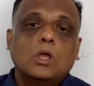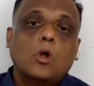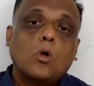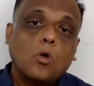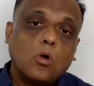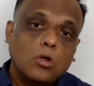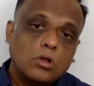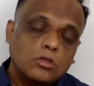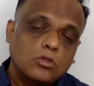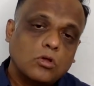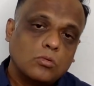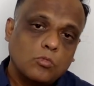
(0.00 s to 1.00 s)
or
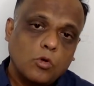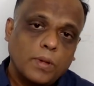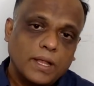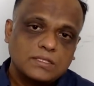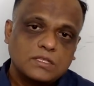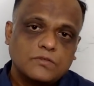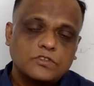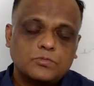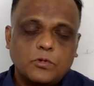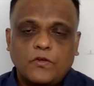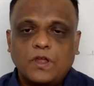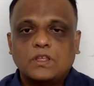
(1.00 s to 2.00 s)
your mobile service
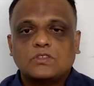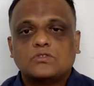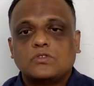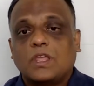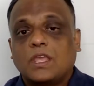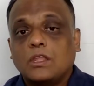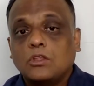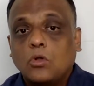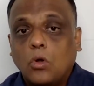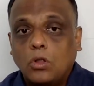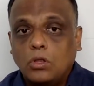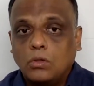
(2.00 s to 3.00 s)
provider so they can
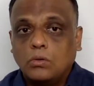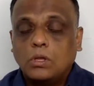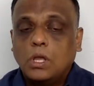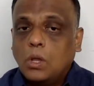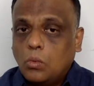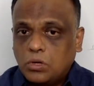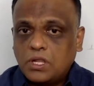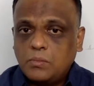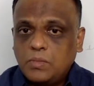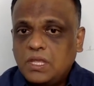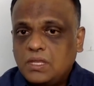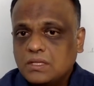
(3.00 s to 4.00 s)
call you. What I
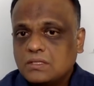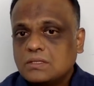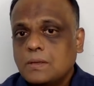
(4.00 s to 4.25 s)
mean is